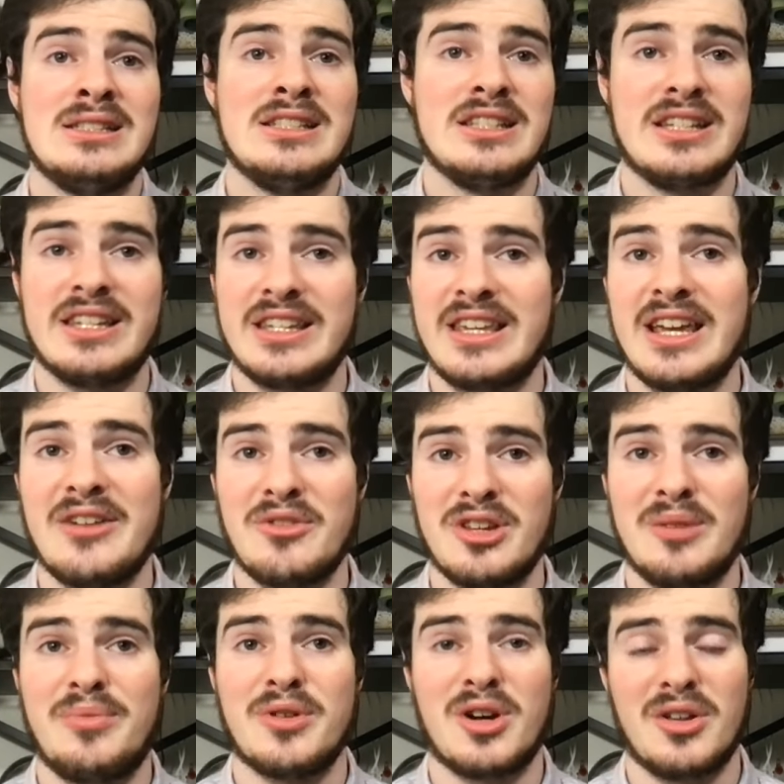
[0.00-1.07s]
you can't
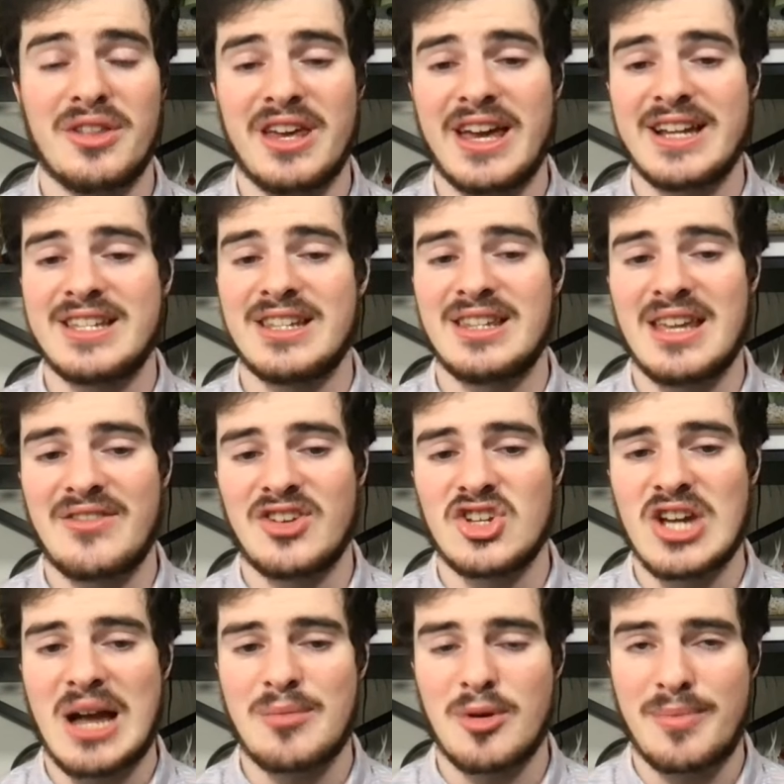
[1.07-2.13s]
really put all the eggs in the David
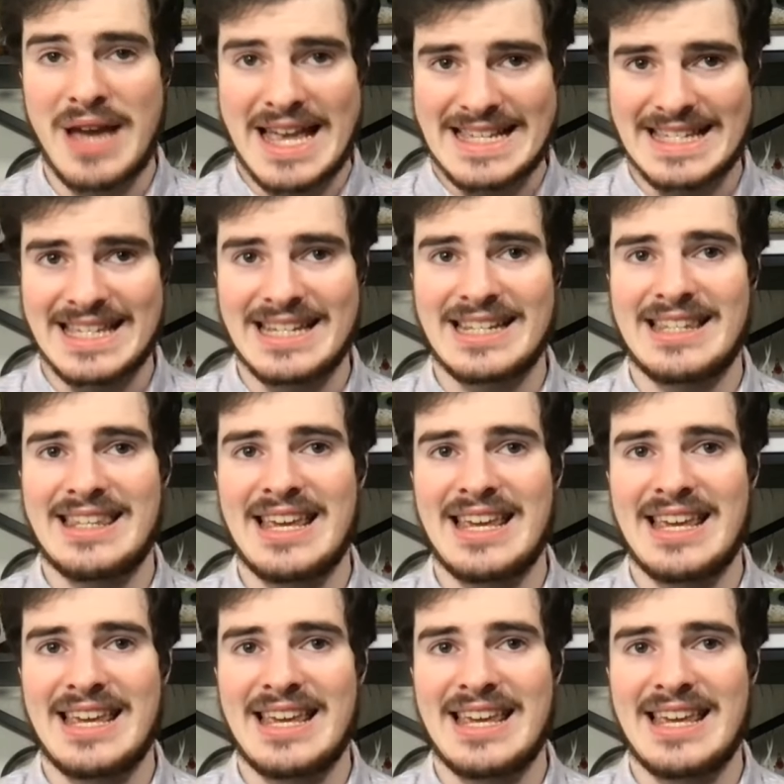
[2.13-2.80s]
Ojabo basket.